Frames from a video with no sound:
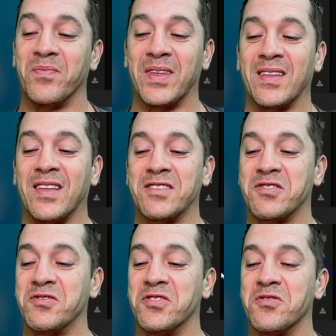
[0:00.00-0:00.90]
It lets
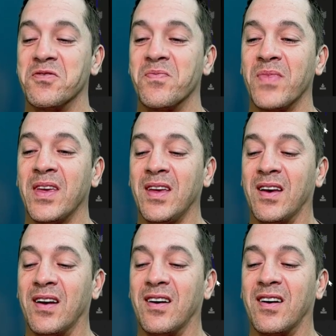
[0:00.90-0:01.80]
you do
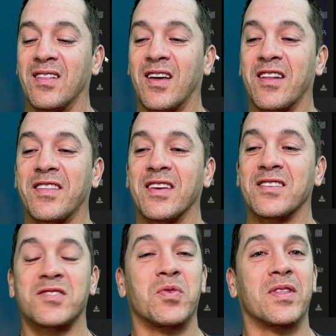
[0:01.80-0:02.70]
uh, a lot of
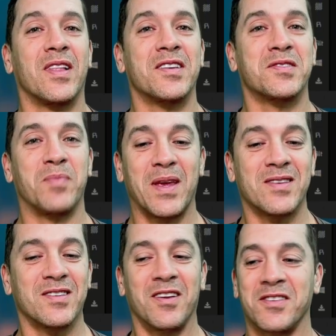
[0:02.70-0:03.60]
things with less
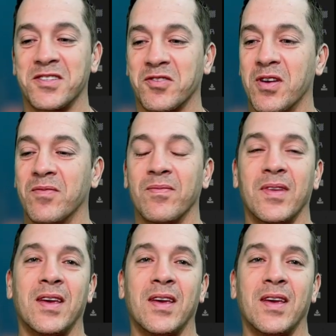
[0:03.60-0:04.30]
space on the screen.